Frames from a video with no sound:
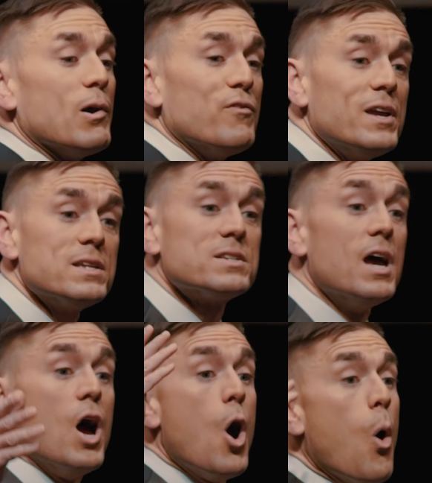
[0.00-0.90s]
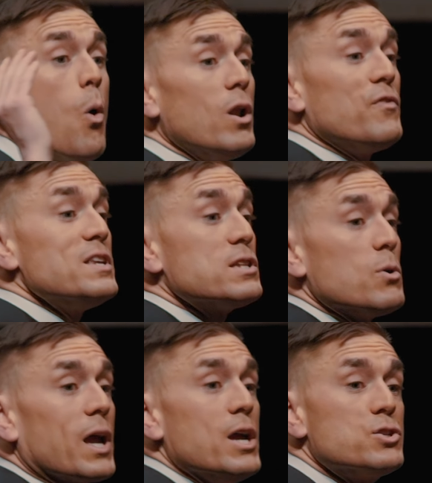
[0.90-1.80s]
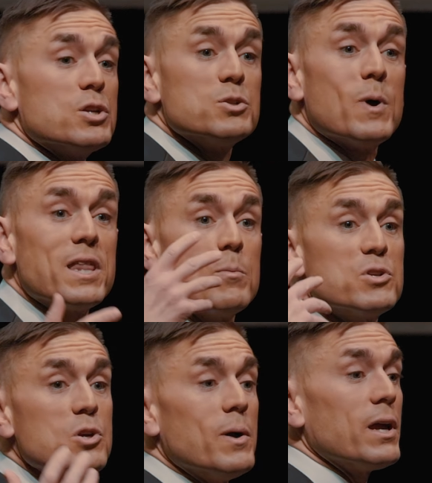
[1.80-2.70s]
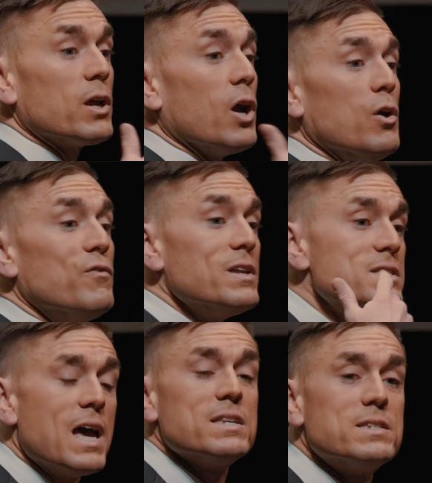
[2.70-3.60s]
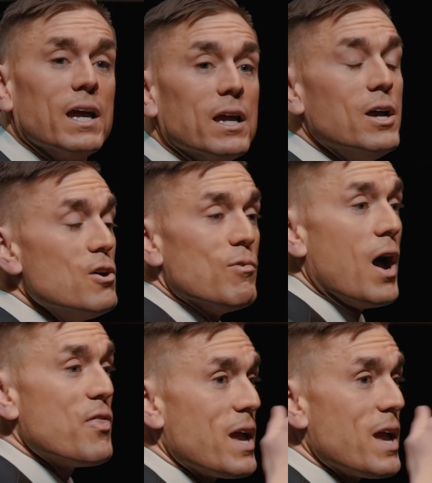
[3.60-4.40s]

province, all of these locations where they were doing COVID testing, right?